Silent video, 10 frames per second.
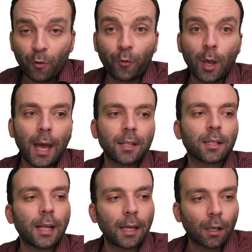if you
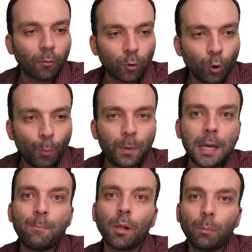ask, like, do
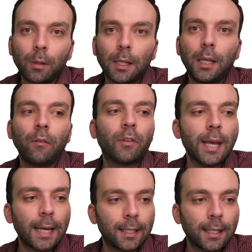people believe
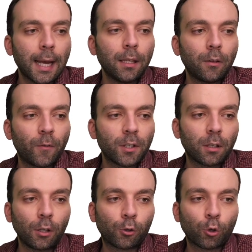the extended
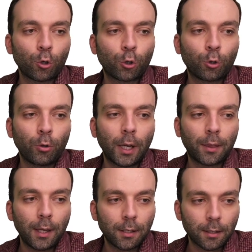physical Church-Turing
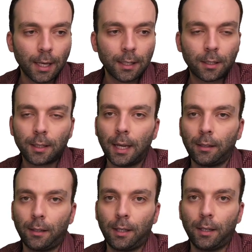thesis as
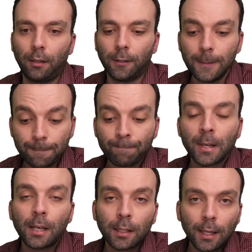stated here?
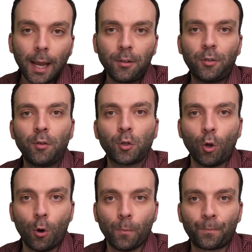The answer is
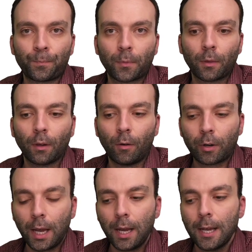no,
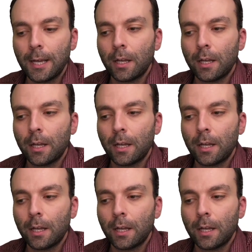okay?